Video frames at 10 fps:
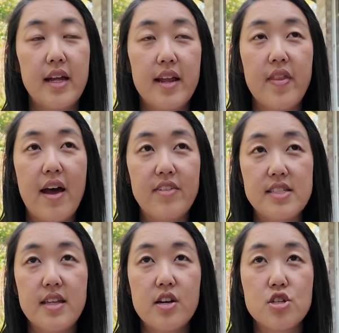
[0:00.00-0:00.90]
Like,
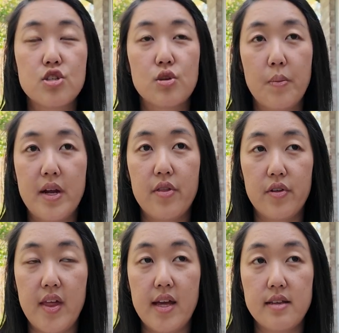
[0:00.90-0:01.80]
obviously there are so many
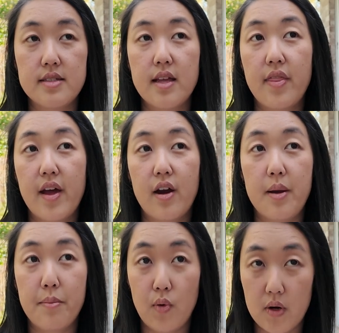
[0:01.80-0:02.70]
other things that are
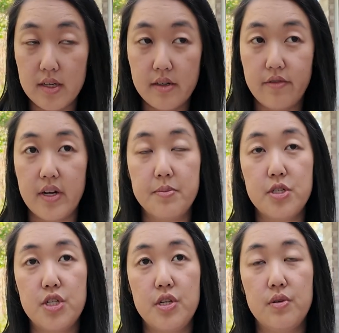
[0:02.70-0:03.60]
important for him
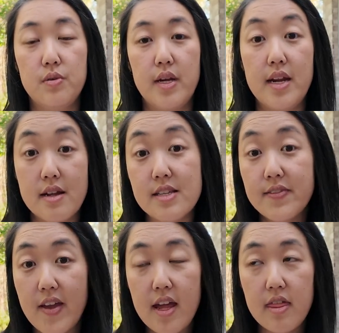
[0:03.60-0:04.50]
to do in
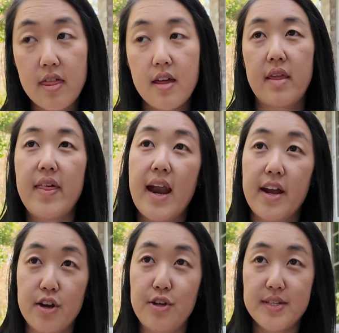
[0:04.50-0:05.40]
his faith that
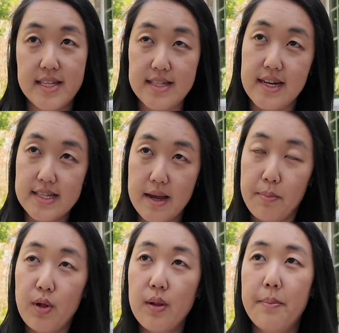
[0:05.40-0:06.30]
I could use as an
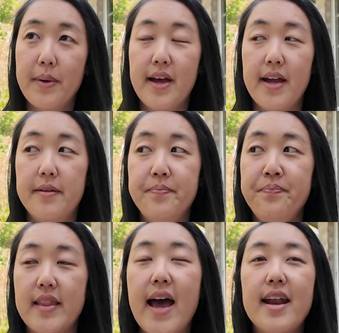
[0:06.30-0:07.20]
example, but
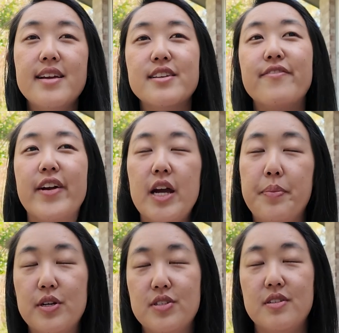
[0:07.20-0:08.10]
that is a very
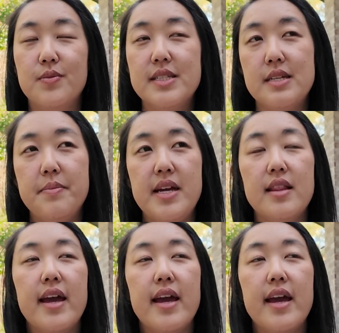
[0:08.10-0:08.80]
personal one to me.